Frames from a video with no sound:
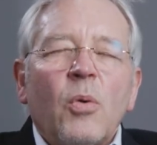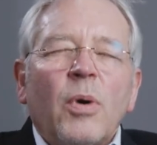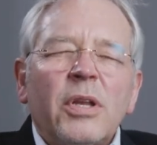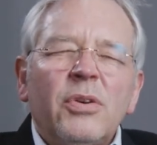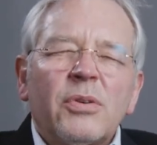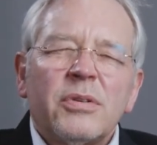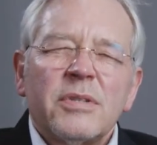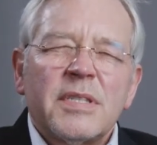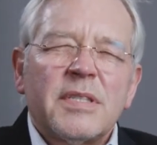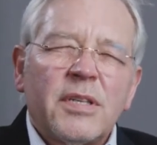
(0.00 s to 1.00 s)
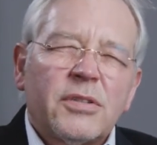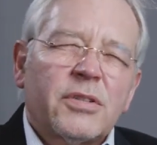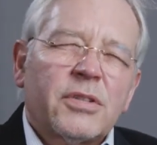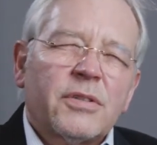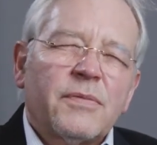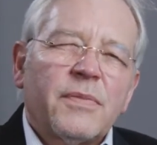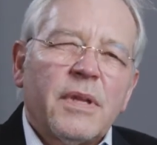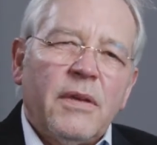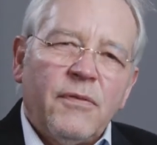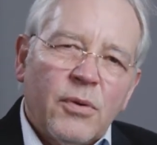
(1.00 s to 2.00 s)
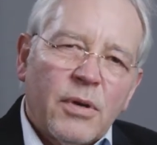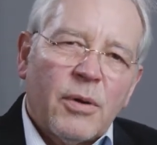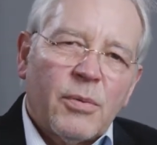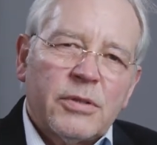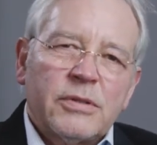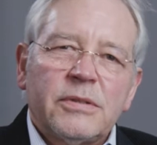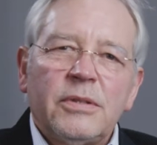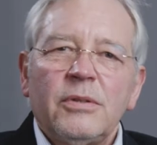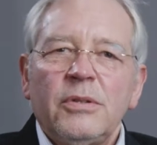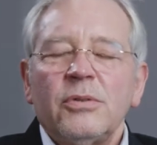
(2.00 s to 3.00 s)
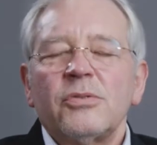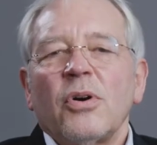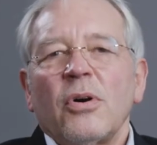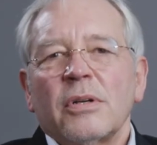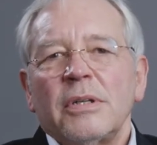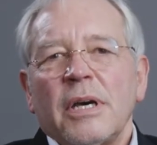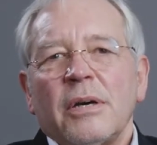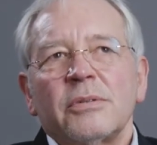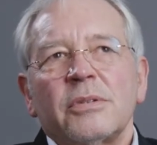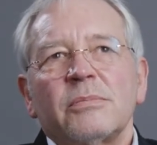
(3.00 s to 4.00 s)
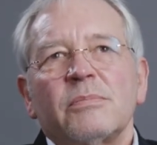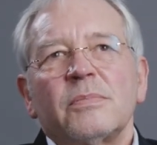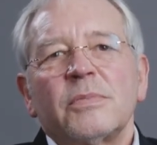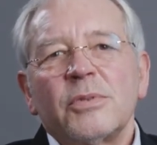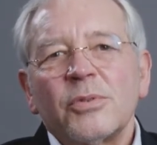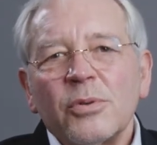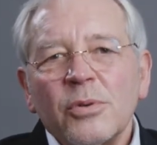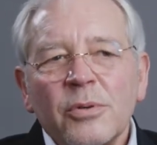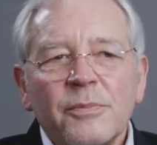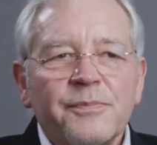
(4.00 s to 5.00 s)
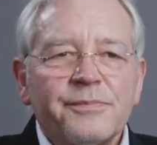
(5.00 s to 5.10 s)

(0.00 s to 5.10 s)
What you consider, if you now want, you talk now to